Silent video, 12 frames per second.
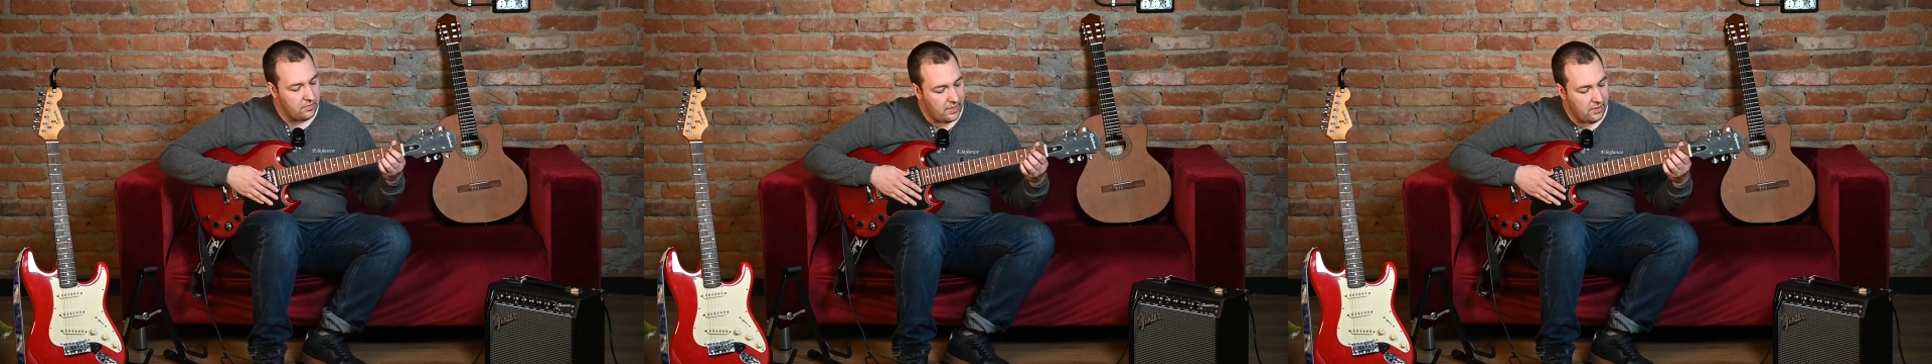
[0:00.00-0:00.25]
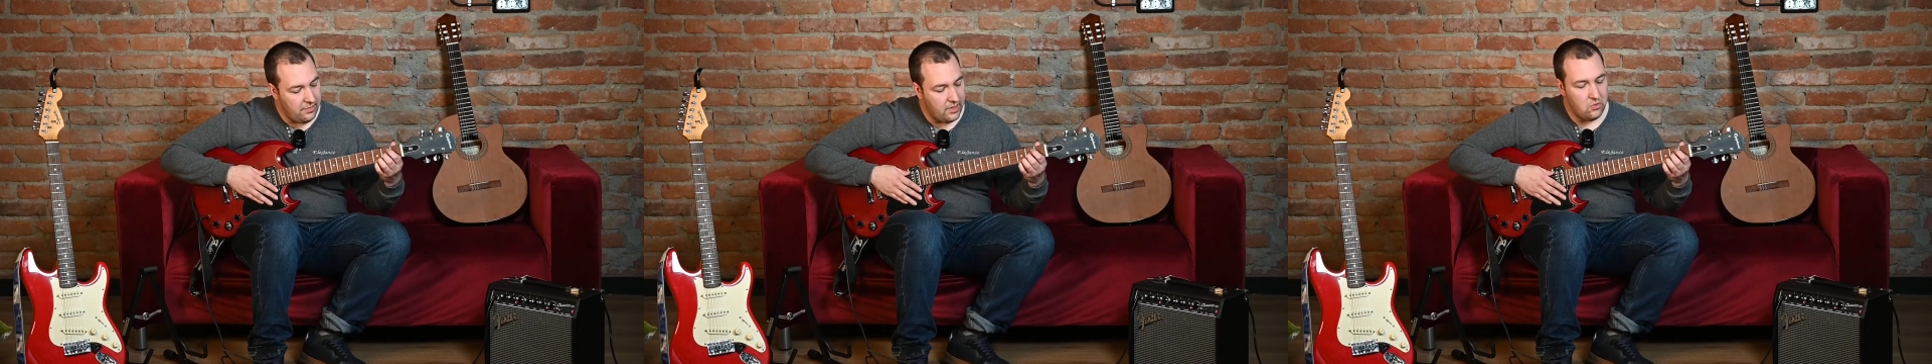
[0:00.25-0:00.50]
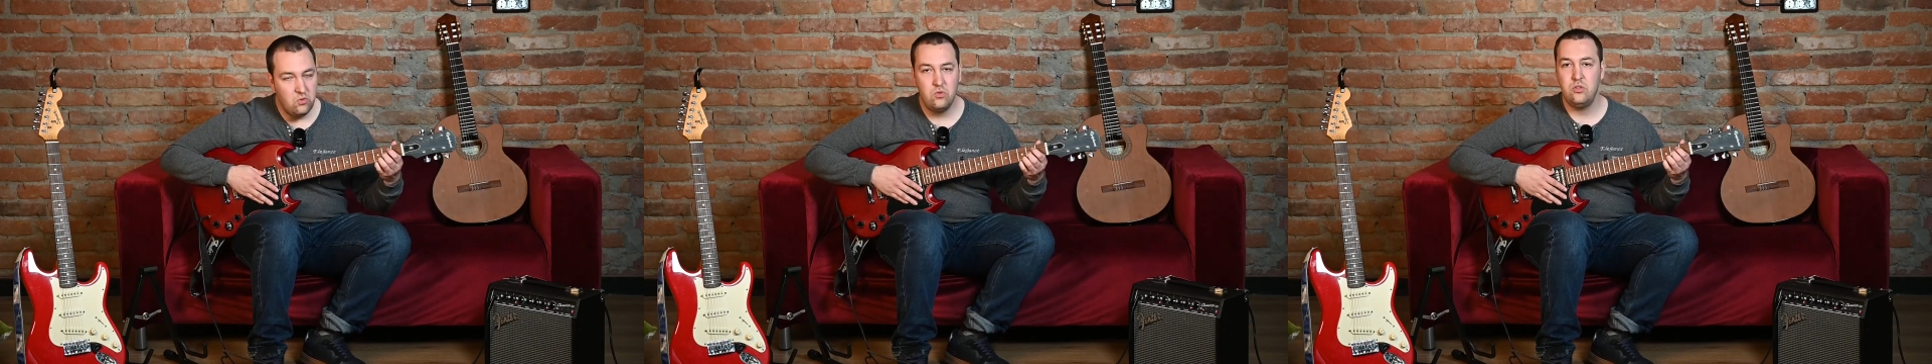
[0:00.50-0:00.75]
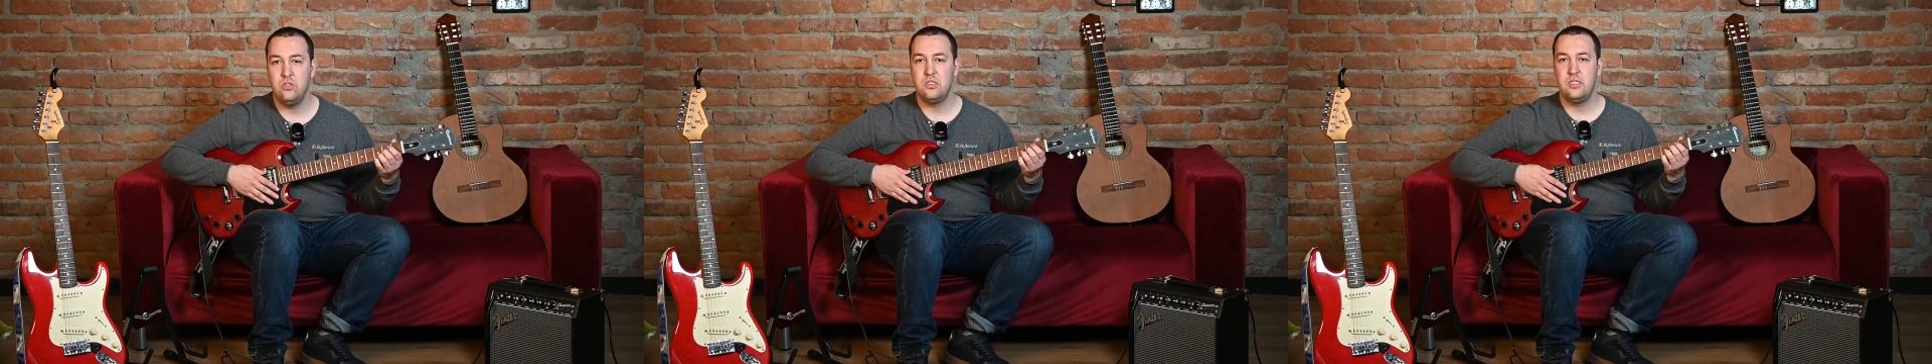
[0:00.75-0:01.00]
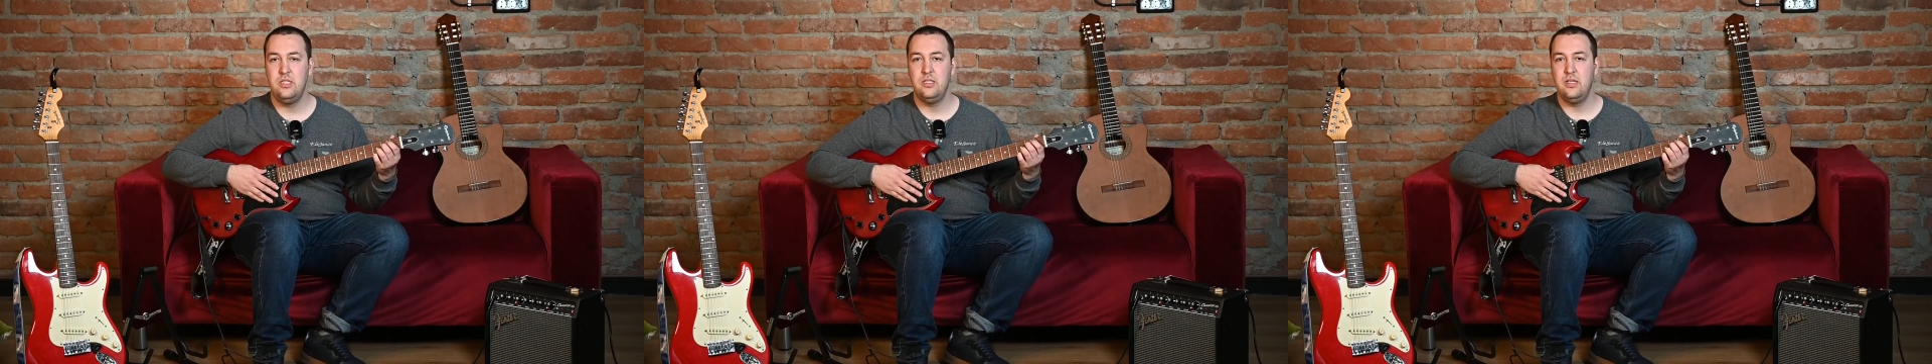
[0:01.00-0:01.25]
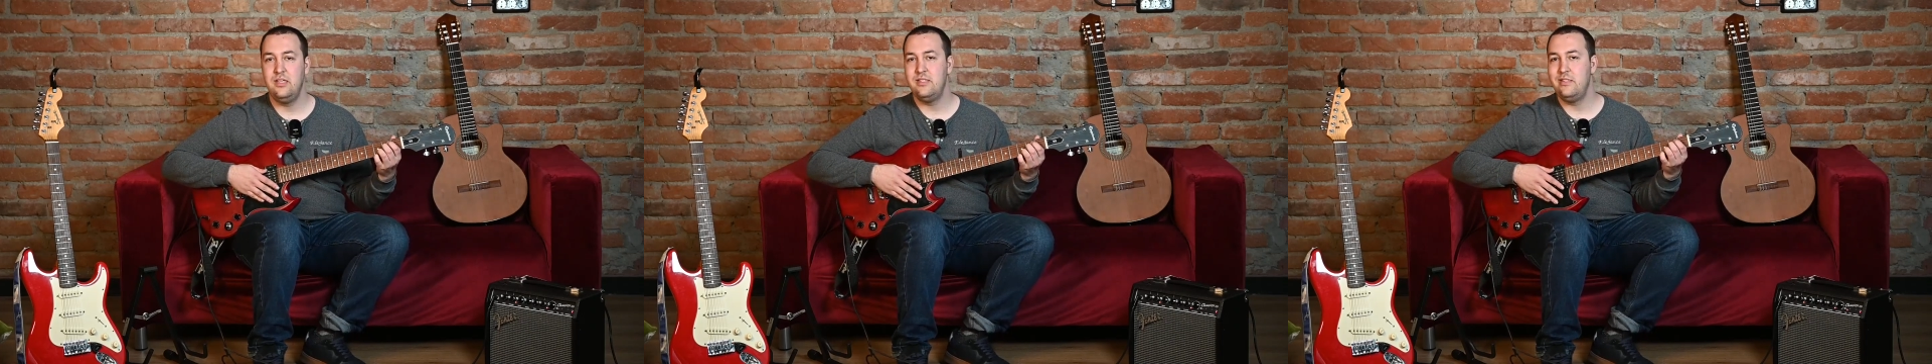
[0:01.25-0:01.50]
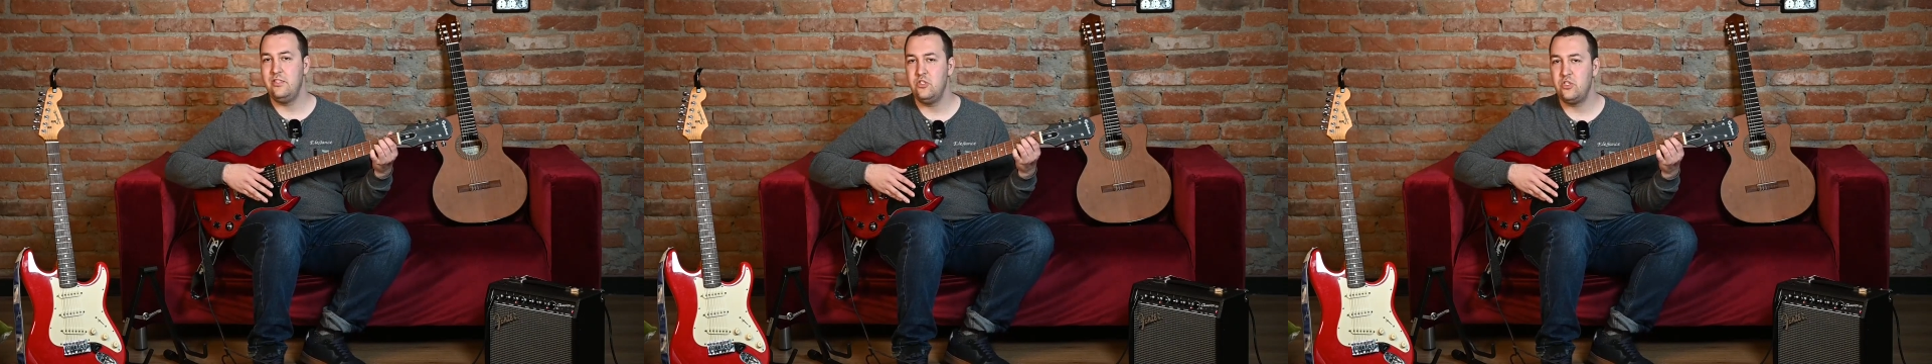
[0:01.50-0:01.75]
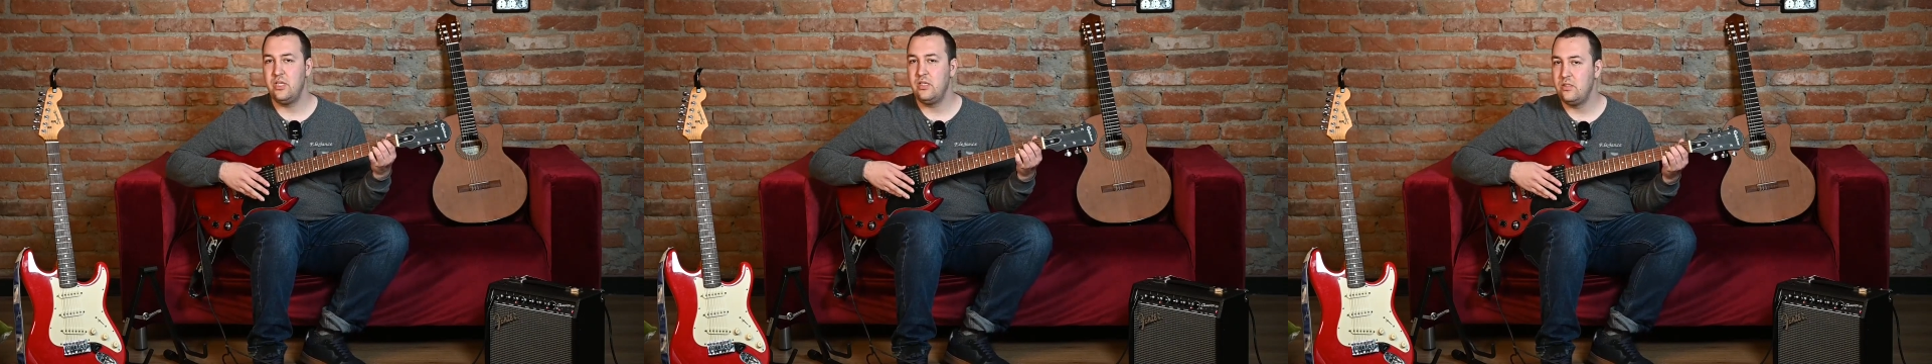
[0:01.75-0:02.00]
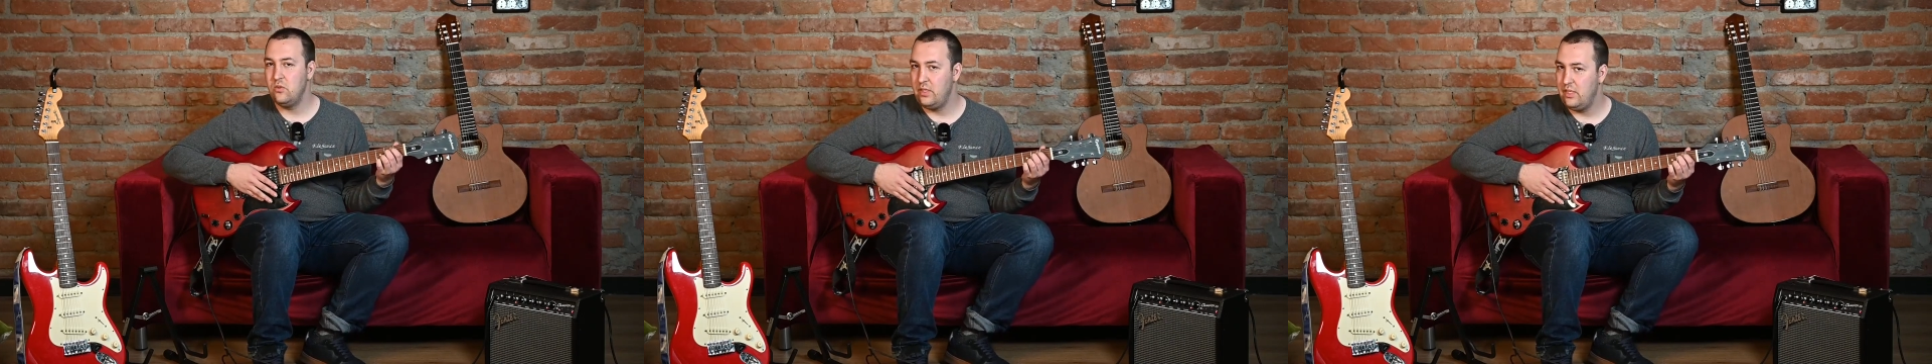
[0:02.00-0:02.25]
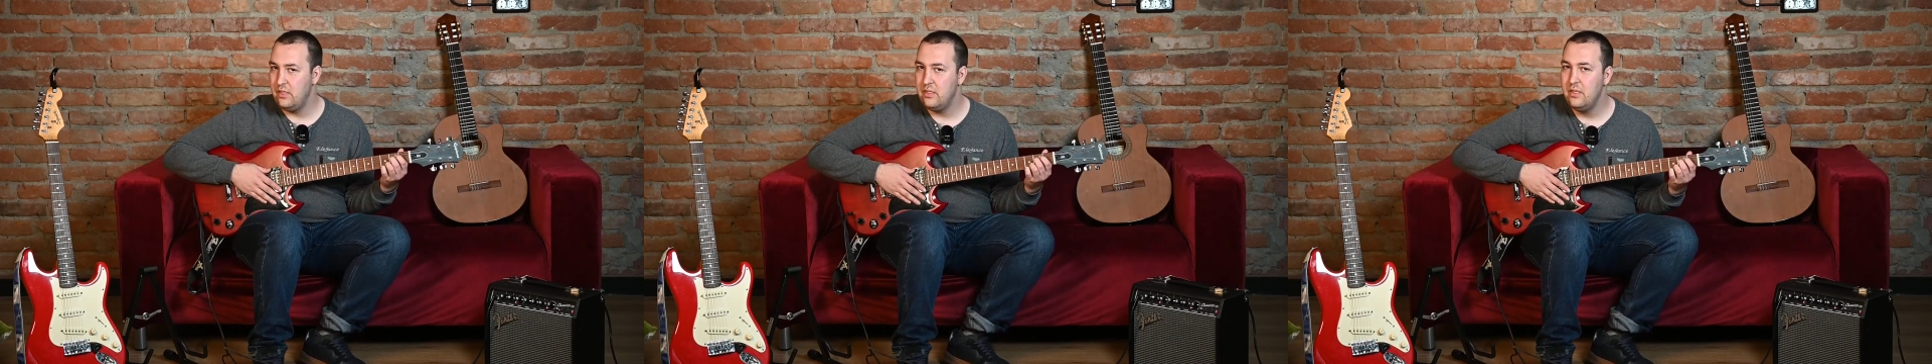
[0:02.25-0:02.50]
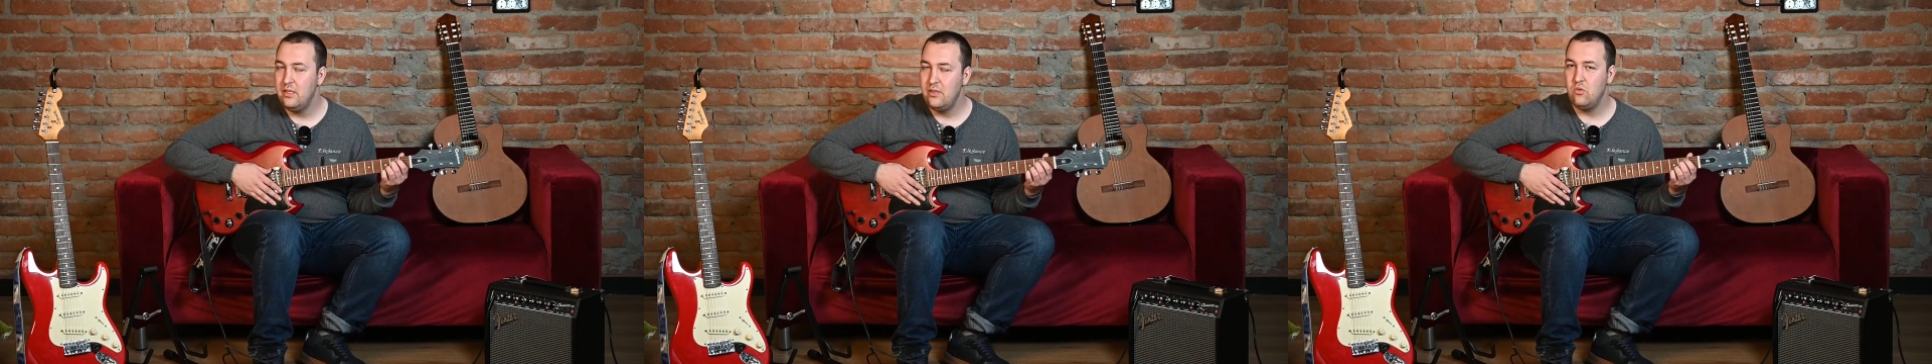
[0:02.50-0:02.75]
and so on, through all the strings.